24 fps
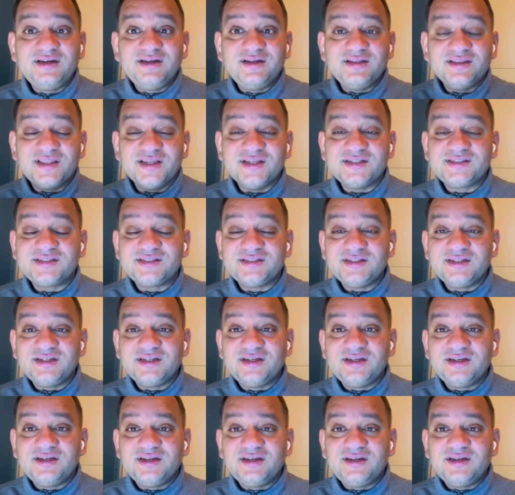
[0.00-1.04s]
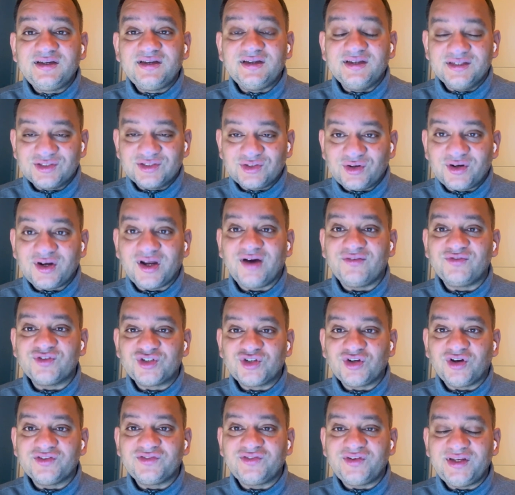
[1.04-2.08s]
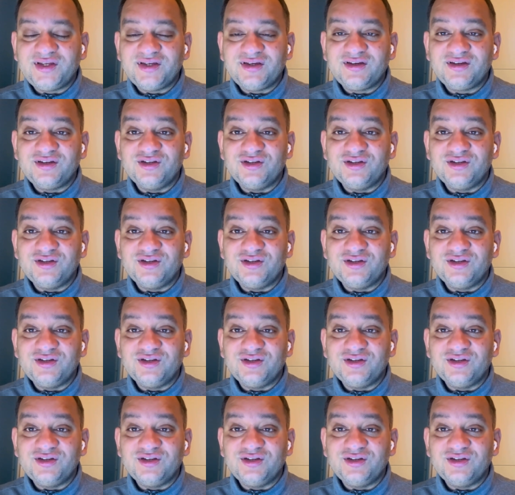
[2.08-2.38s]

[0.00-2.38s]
This is Arunava Chaudhuri.